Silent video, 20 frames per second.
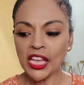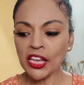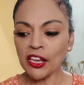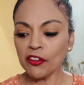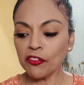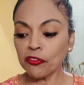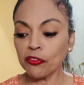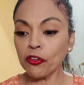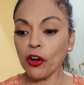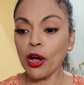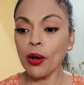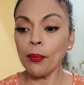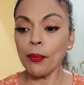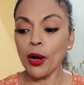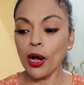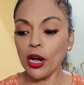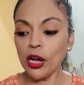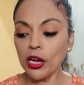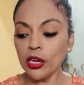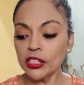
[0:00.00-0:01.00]
from
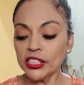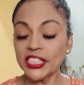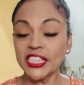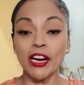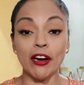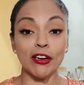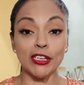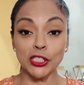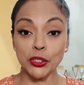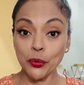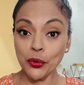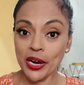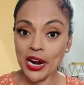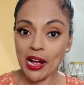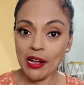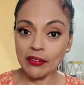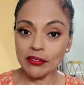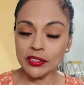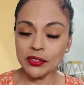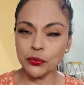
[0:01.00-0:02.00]
the Character Warehouse.